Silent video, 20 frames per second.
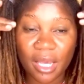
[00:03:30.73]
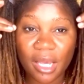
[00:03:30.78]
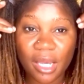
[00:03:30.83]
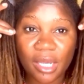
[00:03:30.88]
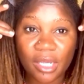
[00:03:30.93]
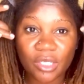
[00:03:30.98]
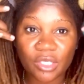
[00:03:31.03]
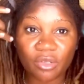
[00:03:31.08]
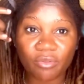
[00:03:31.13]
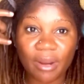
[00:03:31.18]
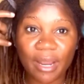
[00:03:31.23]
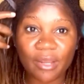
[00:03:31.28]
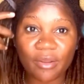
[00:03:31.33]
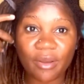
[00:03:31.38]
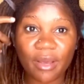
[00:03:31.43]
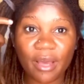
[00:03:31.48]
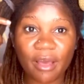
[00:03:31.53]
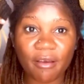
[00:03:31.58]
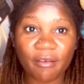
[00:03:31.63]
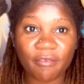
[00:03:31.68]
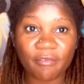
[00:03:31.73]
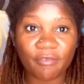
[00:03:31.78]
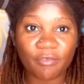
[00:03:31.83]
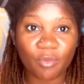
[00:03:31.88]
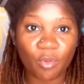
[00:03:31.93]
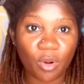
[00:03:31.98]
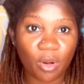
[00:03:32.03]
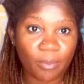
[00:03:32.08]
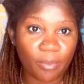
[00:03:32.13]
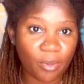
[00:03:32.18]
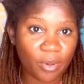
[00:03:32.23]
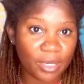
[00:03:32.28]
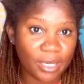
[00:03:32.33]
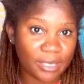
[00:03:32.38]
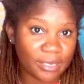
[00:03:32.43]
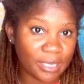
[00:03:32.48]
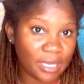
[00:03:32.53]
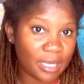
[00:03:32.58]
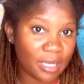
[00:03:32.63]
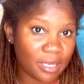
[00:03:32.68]
So right now I have 4
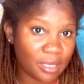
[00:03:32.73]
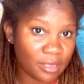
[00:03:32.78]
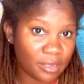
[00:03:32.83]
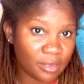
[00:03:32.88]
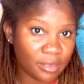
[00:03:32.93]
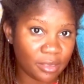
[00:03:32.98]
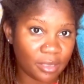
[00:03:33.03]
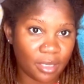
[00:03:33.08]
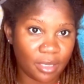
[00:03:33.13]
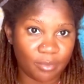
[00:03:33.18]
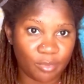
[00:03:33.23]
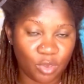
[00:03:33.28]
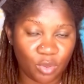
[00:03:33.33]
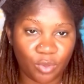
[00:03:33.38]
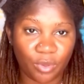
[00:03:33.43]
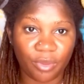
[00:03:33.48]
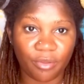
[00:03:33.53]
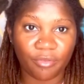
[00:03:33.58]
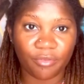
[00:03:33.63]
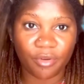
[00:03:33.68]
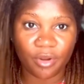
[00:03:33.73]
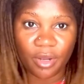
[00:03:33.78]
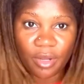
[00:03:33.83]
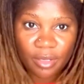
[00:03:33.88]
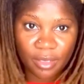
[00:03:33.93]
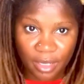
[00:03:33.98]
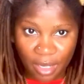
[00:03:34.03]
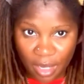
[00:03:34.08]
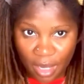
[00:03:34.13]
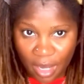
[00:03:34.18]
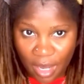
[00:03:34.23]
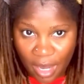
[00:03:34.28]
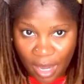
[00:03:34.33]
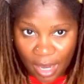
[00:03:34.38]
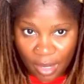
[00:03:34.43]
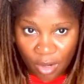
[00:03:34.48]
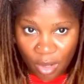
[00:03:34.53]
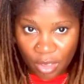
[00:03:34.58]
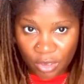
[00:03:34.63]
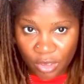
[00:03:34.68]
ponytails, 2 in the front
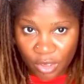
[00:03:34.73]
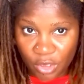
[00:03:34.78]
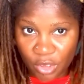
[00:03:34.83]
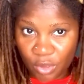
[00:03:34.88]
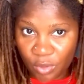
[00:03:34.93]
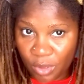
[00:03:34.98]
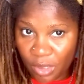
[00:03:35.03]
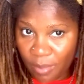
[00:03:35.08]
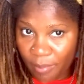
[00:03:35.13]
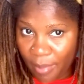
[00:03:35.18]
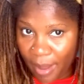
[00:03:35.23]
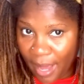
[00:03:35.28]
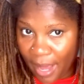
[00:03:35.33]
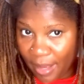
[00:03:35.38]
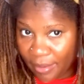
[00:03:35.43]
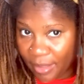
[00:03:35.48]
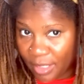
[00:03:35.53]
and also 2 in the back.